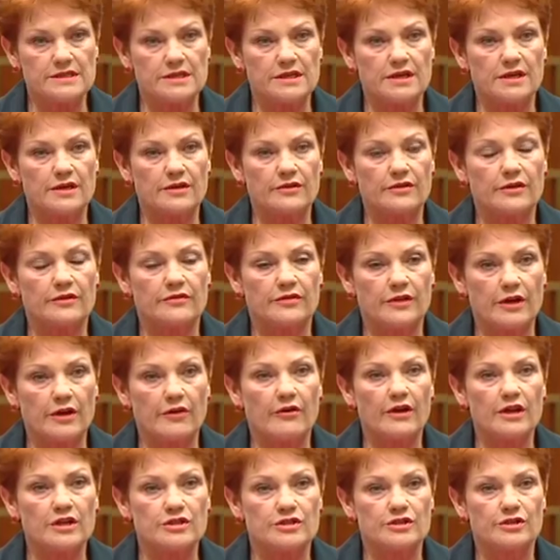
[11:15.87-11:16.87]
to hear that
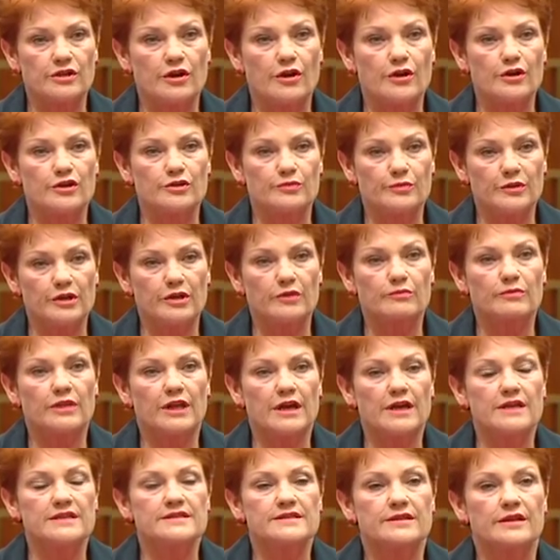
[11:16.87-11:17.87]
they're actually going to bring in
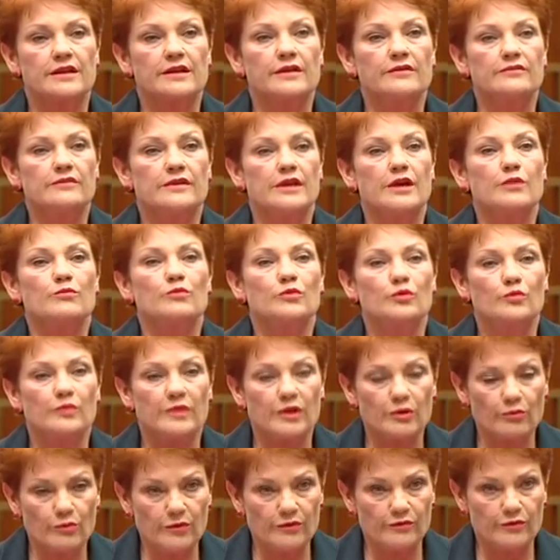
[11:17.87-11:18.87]
place that will
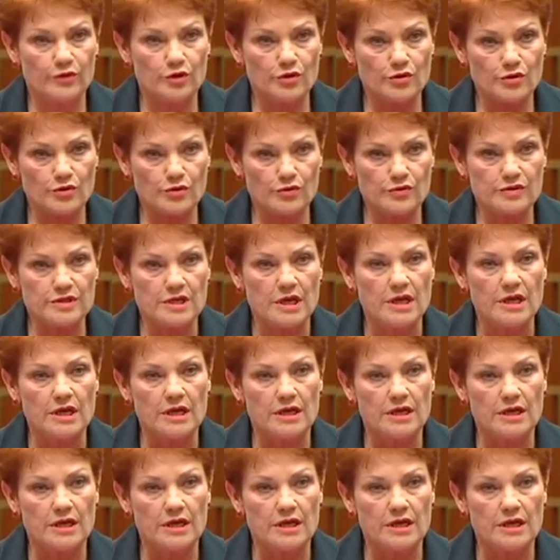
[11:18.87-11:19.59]
be reviewed